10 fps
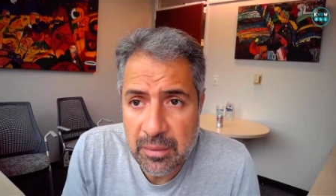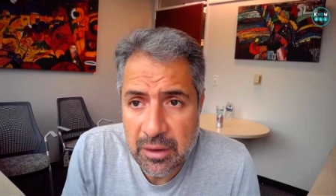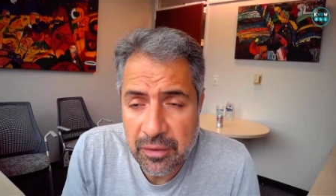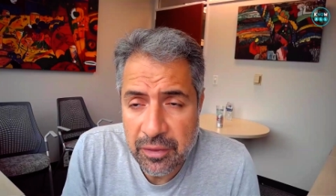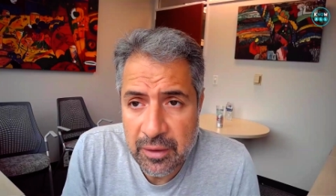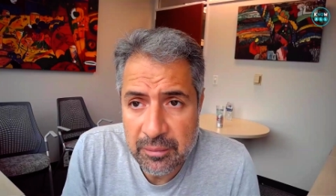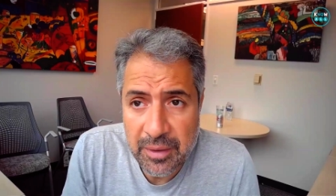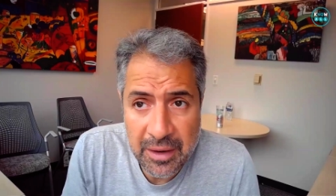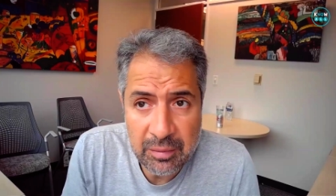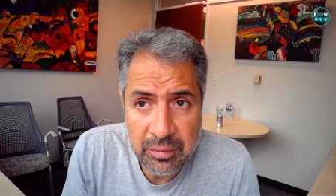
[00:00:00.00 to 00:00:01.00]
among
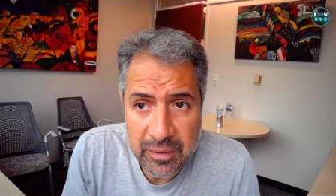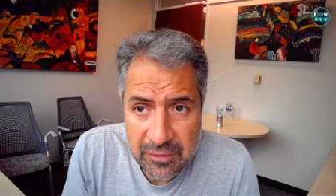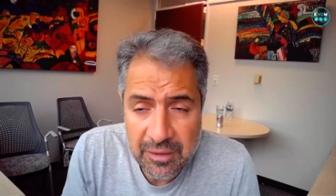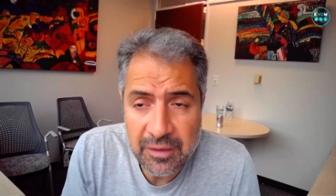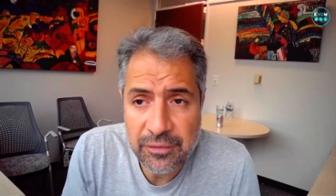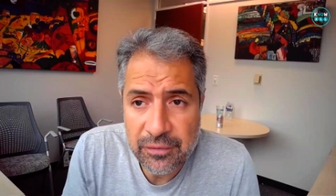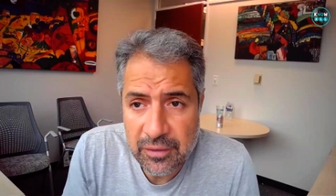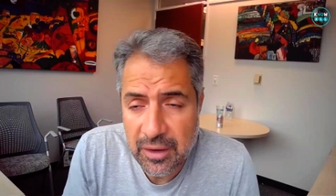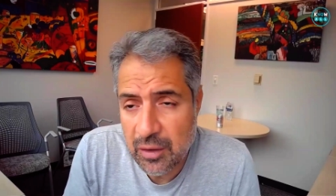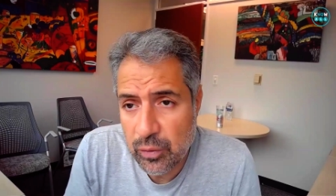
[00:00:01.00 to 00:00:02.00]
them red blood
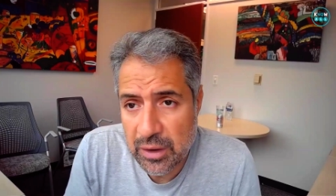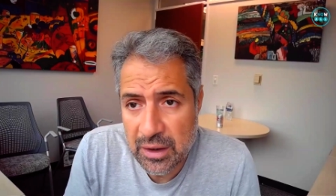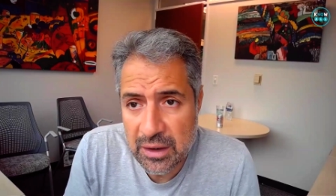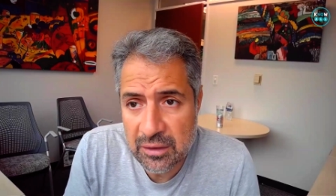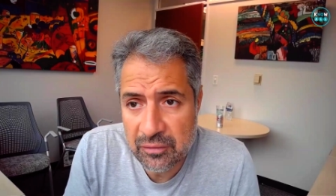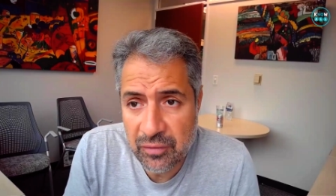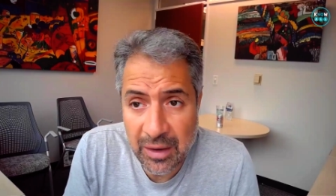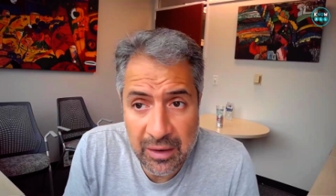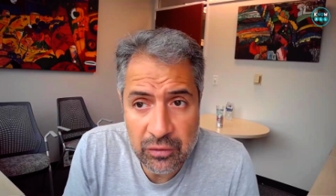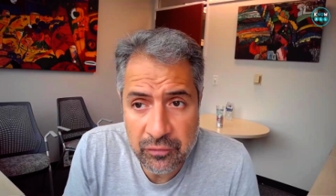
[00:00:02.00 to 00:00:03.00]
cells, and we
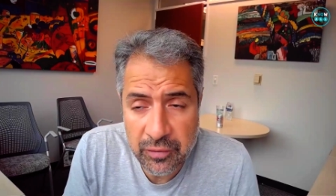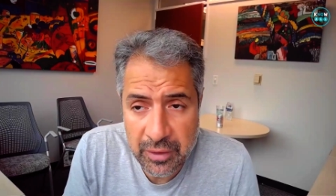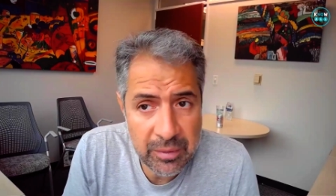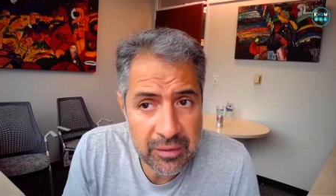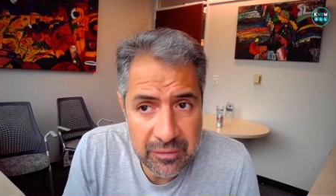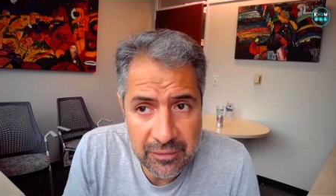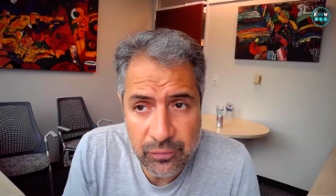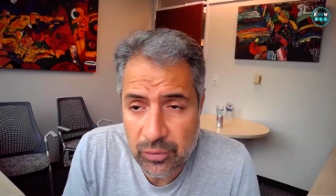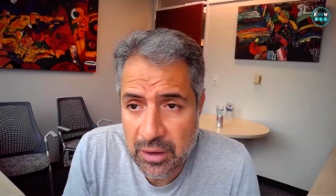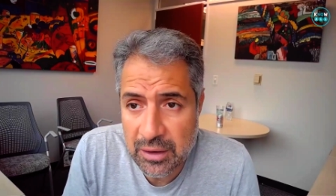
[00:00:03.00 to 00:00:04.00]
have less of red blood
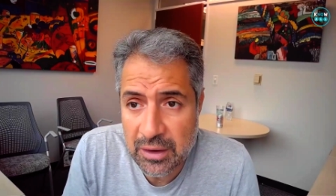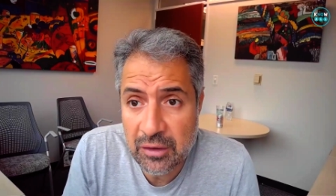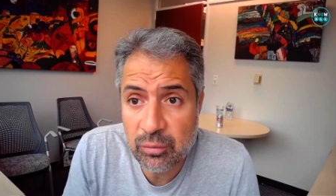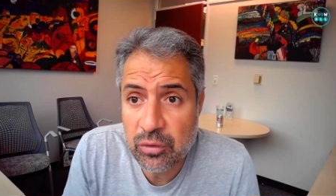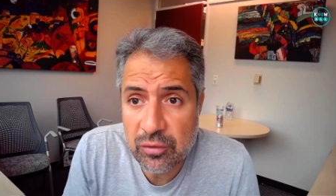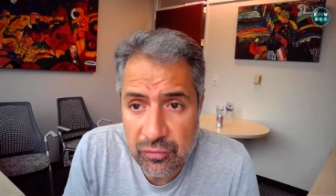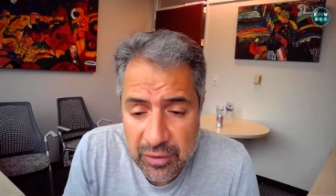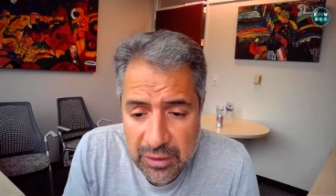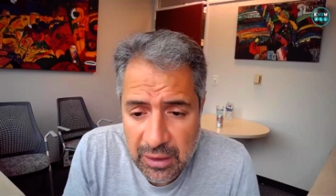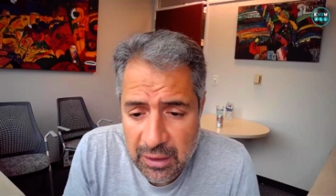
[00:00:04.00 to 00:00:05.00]
cells. We can have more
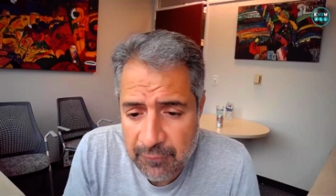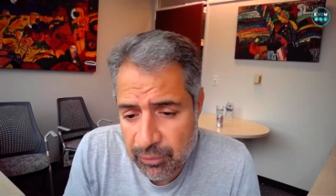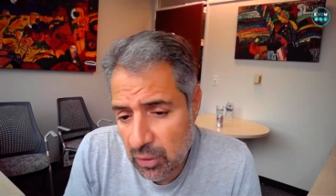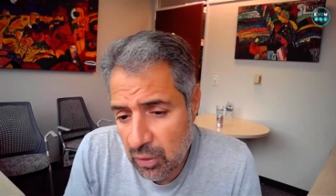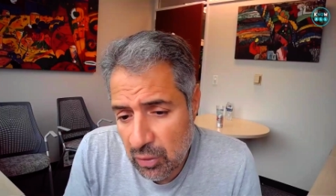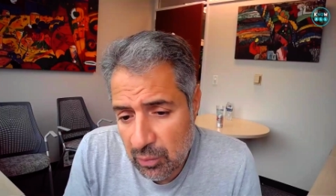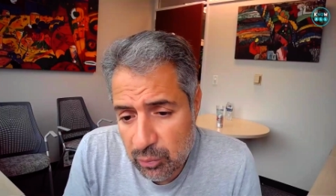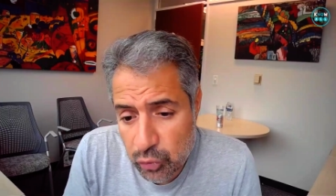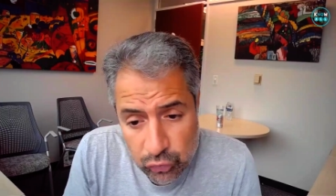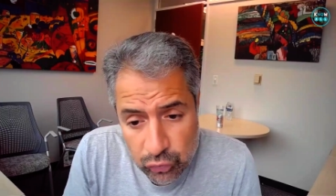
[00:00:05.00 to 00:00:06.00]
fatigue,
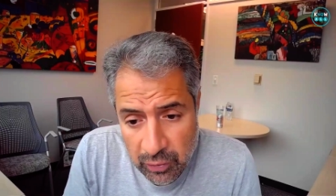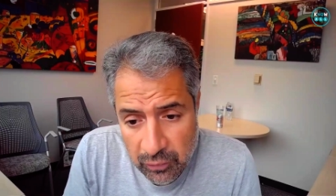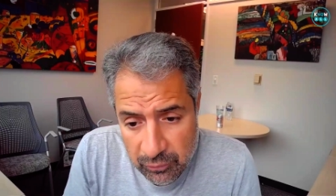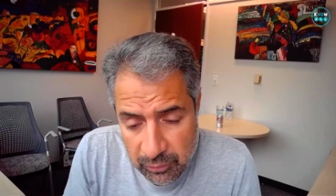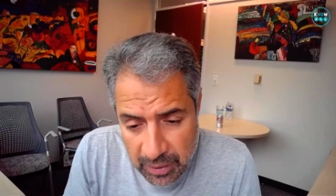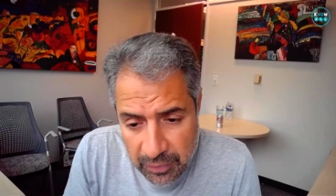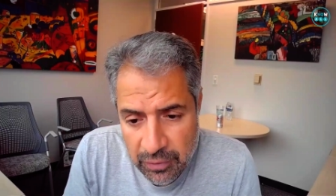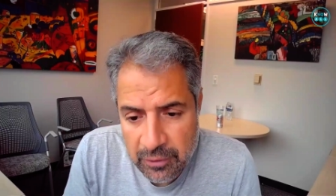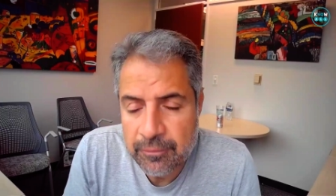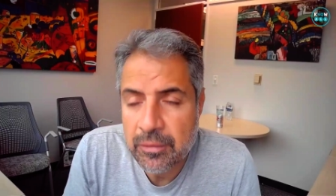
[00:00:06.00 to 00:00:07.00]
more shortness of
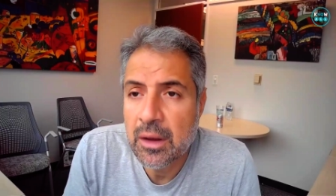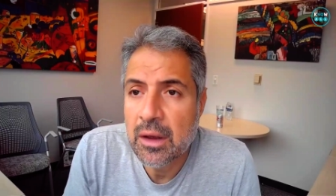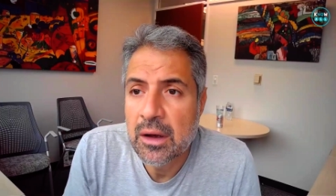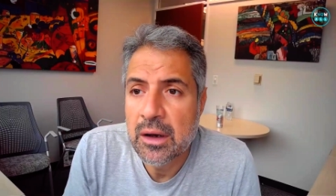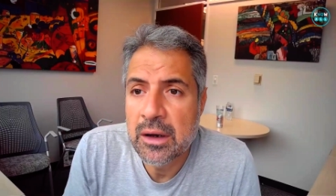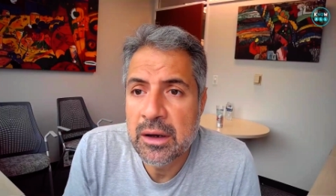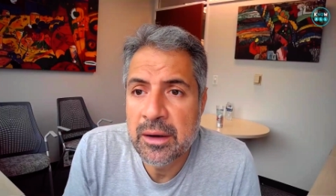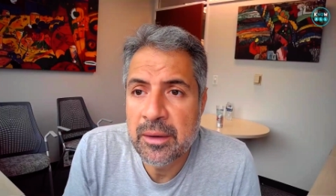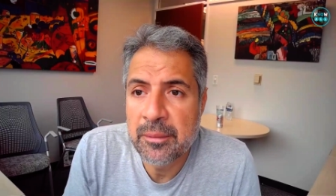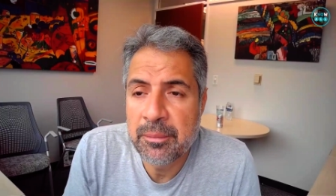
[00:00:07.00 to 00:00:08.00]
breath.
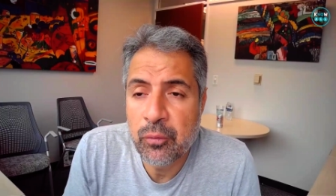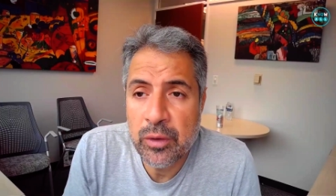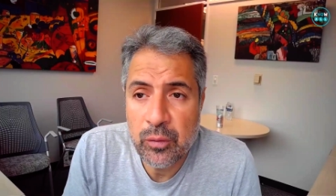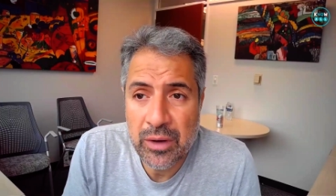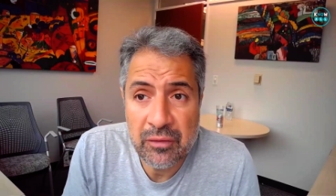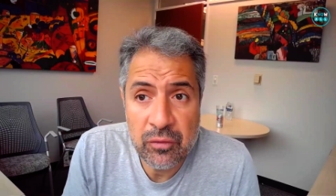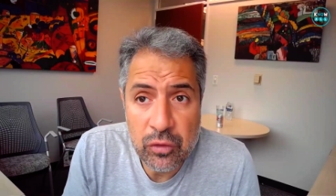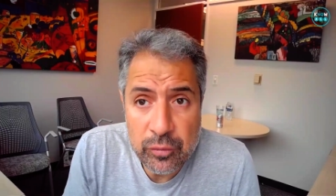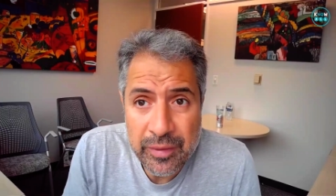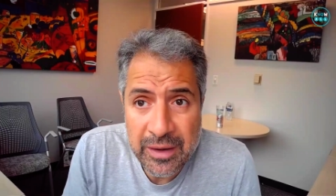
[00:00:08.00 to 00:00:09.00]
When we
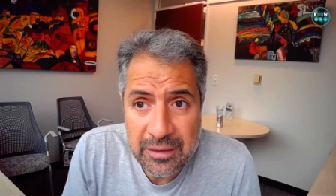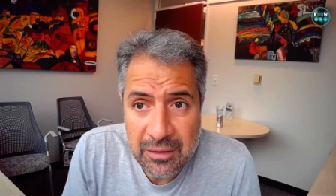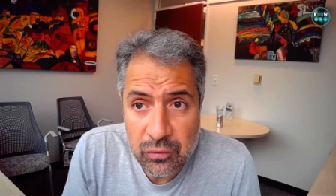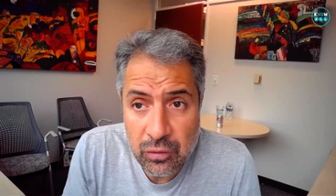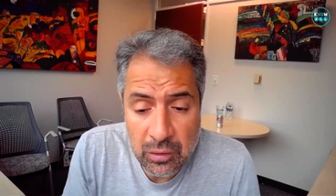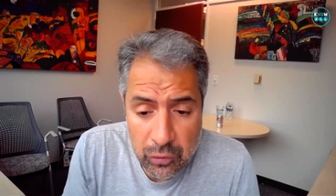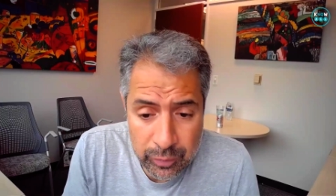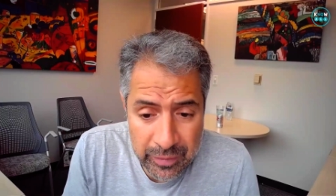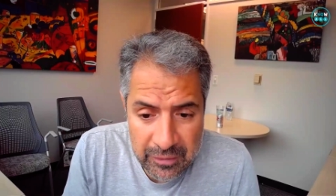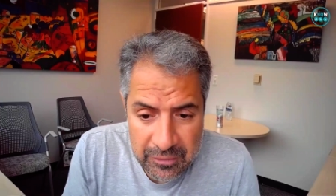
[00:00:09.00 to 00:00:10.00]
have no platelets or
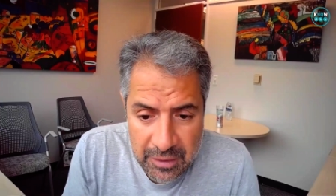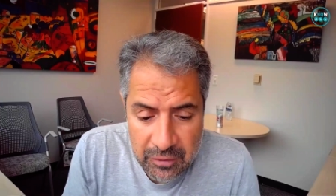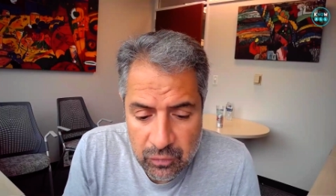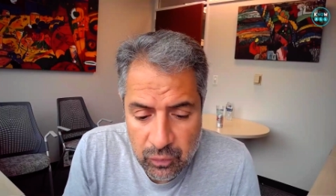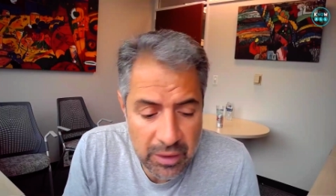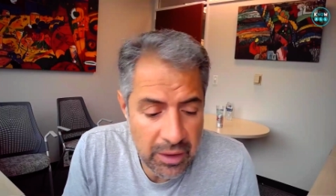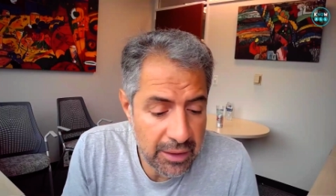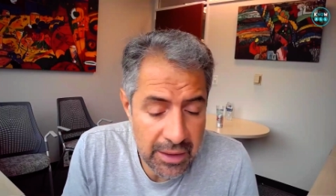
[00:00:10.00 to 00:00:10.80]
low platelets count, we